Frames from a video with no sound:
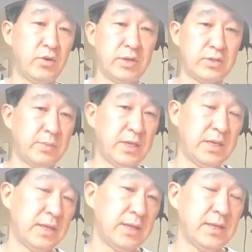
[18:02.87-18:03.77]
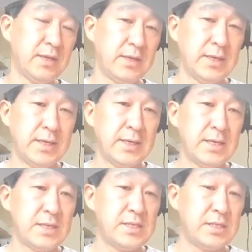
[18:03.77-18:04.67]
going to be
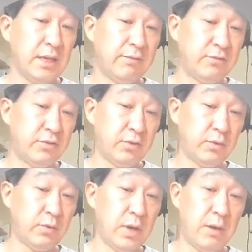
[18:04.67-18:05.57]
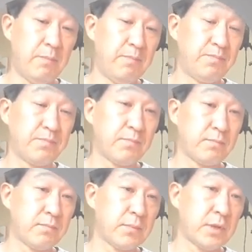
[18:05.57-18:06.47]
saved to
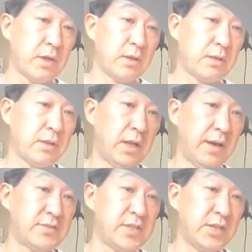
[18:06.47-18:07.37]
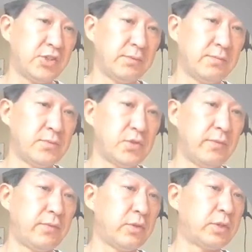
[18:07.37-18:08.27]
live session. So
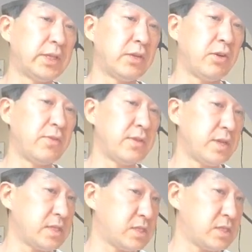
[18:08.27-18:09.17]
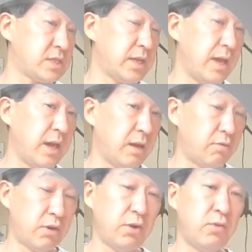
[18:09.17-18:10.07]
if you click on this
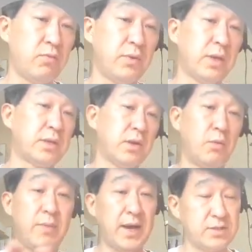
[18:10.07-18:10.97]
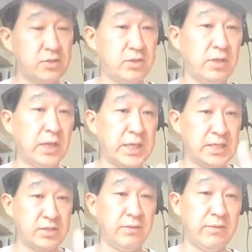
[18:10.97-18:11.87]
arrow, it goes back to the
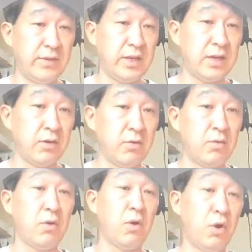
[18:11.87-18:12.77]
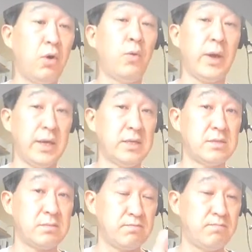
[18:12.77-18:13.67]
list of video,
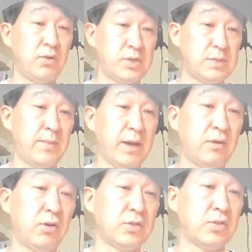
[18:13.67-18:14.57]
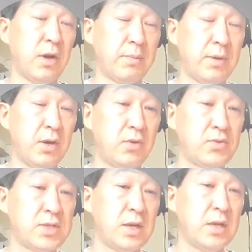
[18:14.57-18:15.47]
always puts back onto uploads,